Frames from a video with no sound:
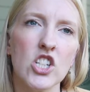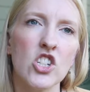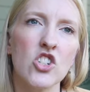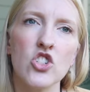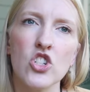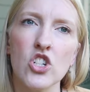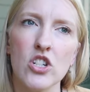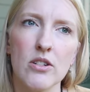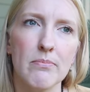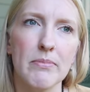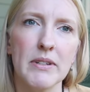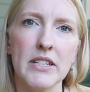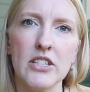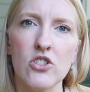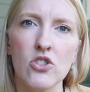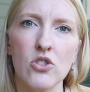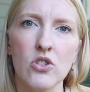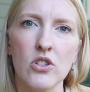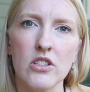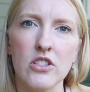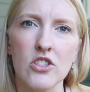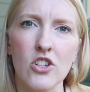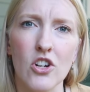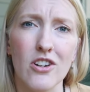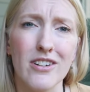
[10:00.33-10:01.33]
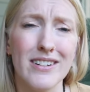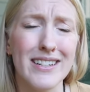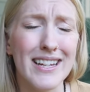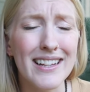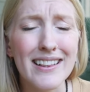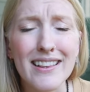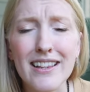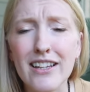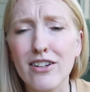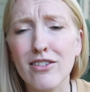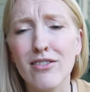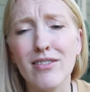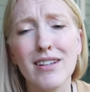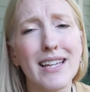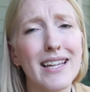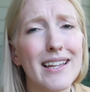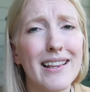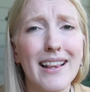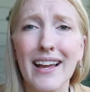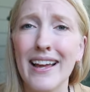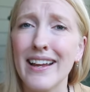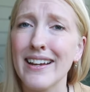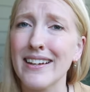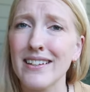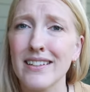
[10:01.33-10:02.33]
you shouldn't be too concerned. And literally,
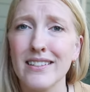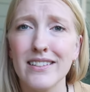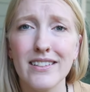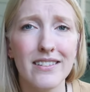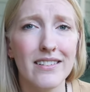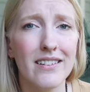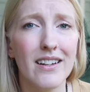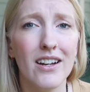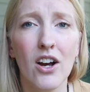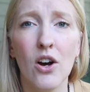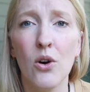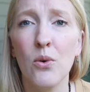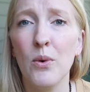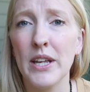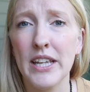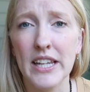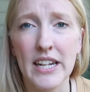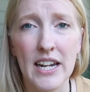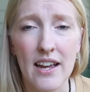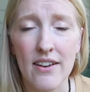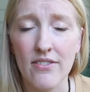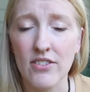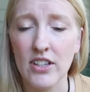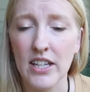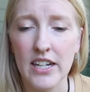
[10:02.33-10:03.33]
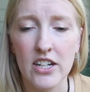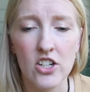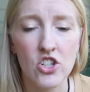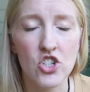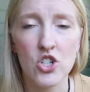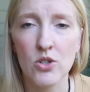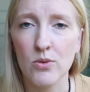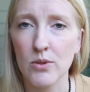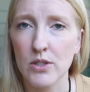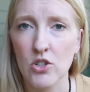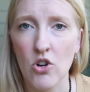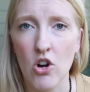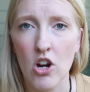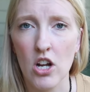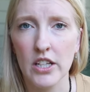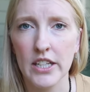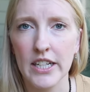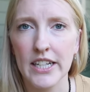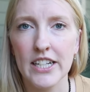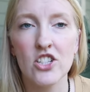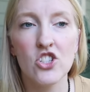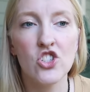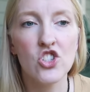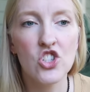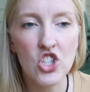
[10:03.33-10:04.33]
like, a week and a half later, she was
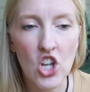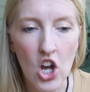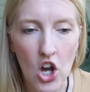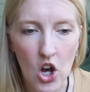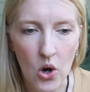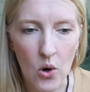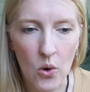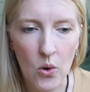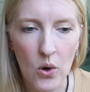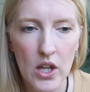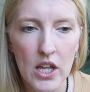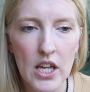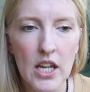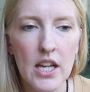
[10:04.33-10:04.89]
crawling. So,